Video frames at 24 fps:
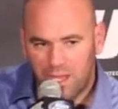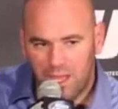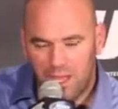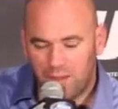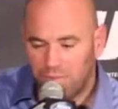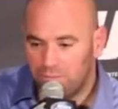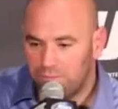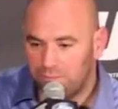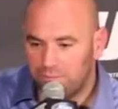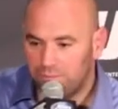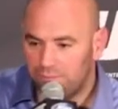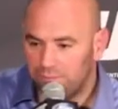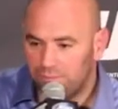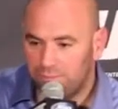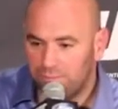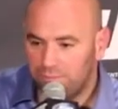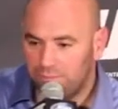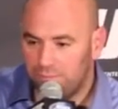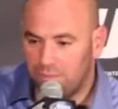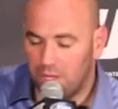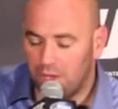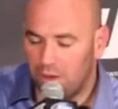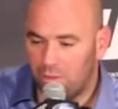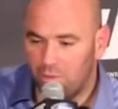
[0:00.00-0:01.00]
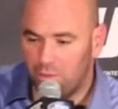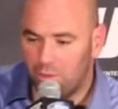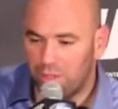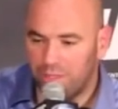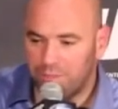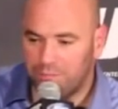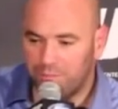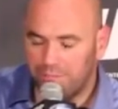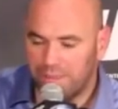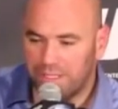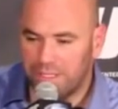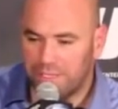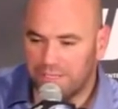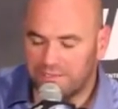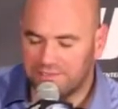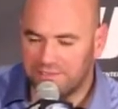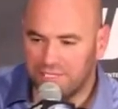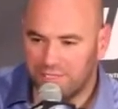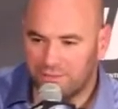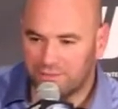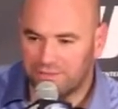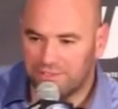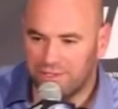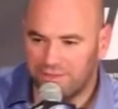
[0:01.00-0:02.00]
No, it wouldn't,
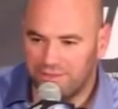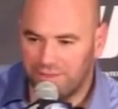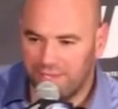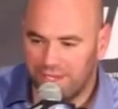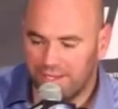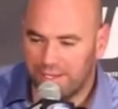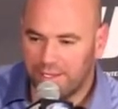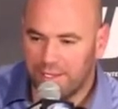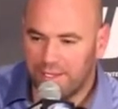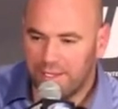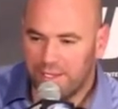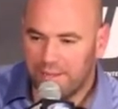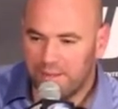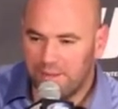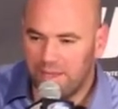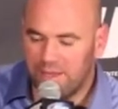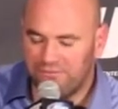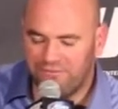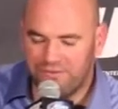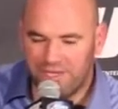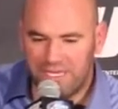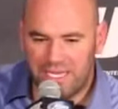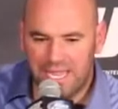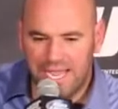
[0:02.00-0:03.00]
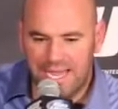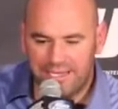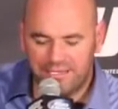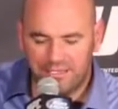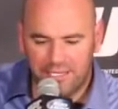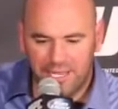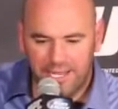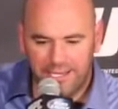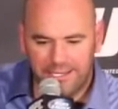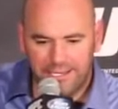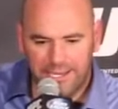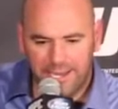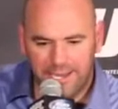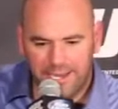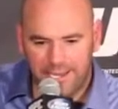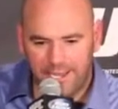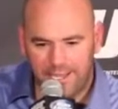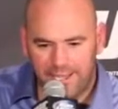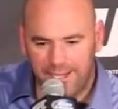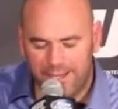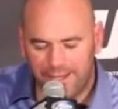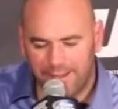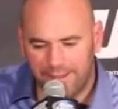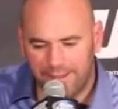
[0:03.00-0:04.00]
because here's the thing. If he had like
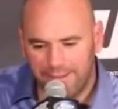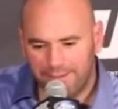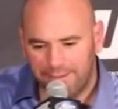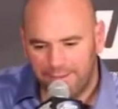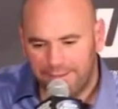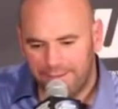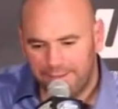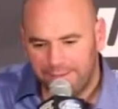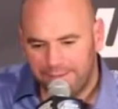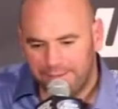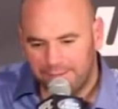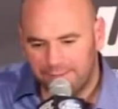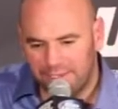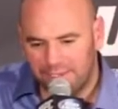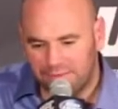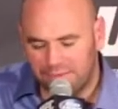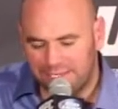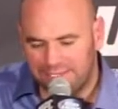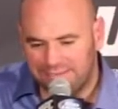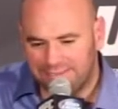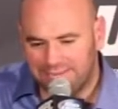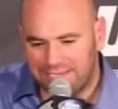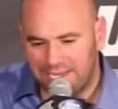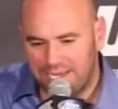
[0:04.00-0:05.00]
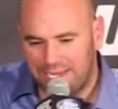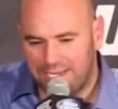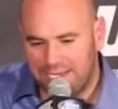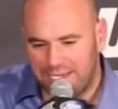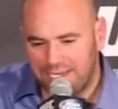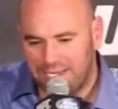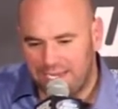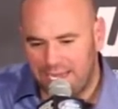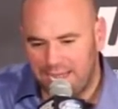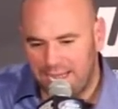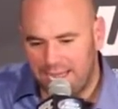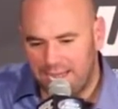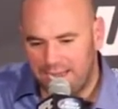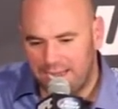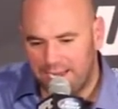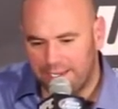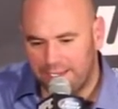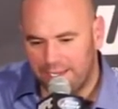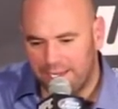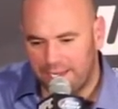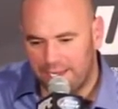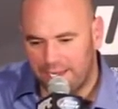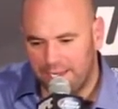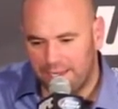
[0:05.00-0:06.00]
a, let's say he
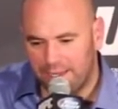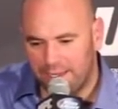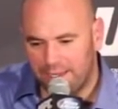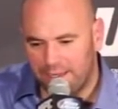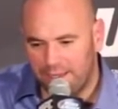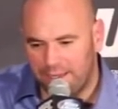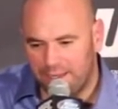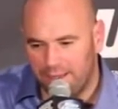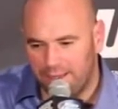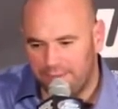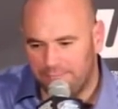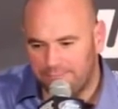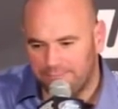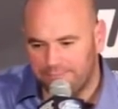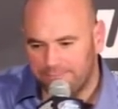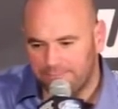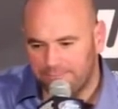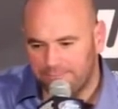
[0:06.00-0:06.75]
had a,